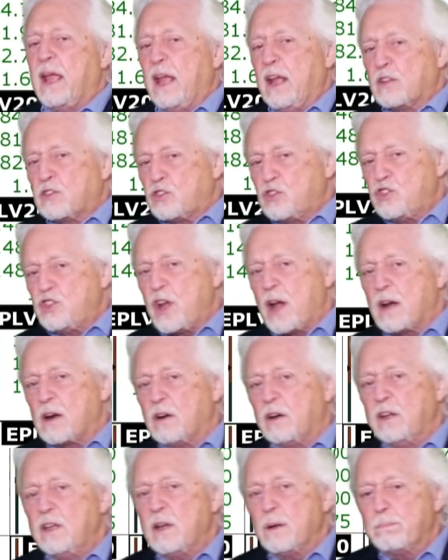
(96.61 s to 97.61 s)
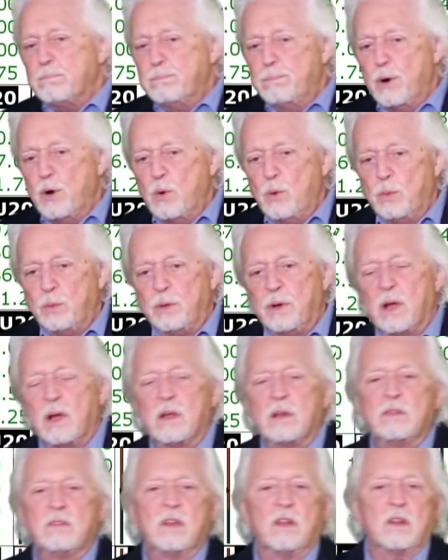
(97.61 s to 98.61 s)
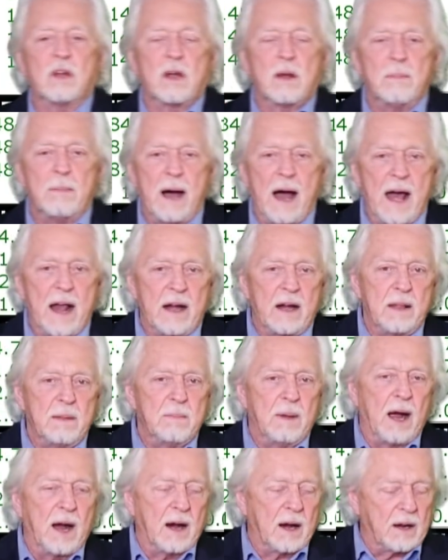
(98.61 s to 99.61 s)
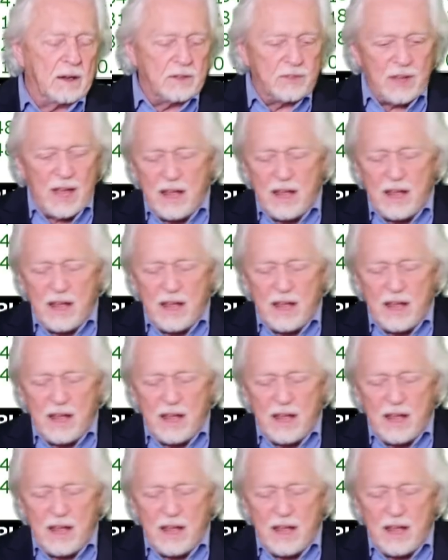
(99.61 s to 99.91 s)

it's generally a boon to the commodity markets.